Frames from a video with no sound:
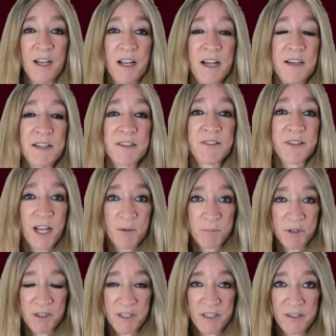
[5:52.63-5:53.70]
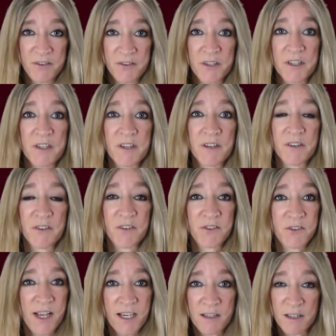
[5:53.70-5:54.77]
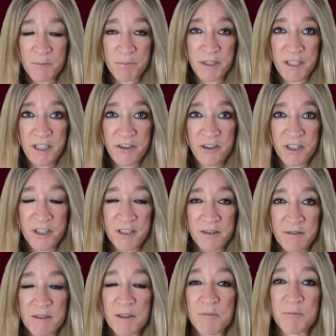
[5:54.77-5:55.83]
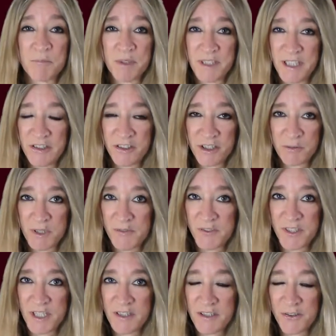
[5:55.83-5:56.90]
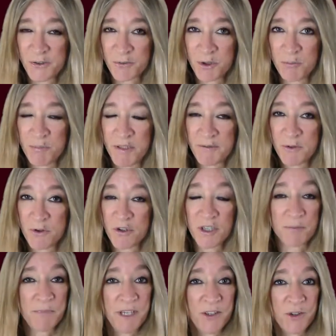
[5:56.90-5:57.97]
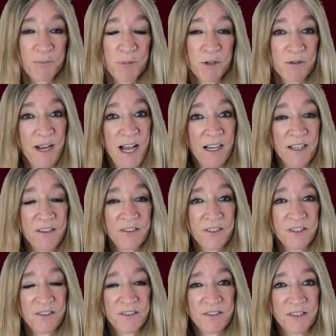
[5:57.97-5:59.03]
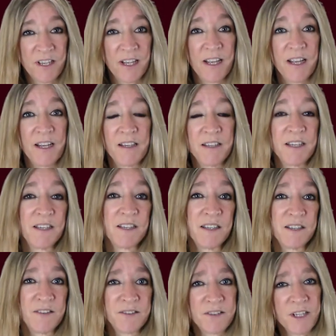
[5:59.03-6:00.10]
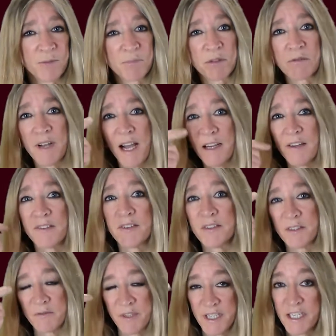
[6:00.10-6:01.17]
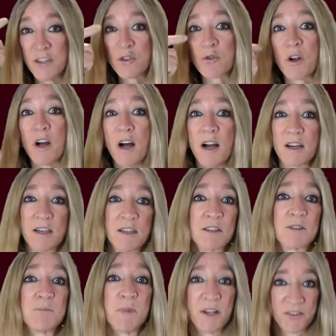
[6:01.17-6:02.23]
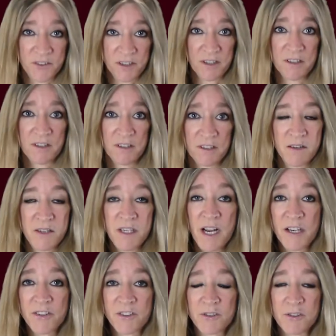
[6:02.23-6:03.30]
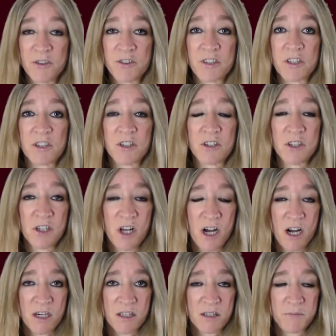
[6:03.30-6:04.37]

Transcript: An example is cycloplegia. Plegia, we've seen this root before, it means paralysis, and it is paralysis of the intraocular muscle. The next root, glauc,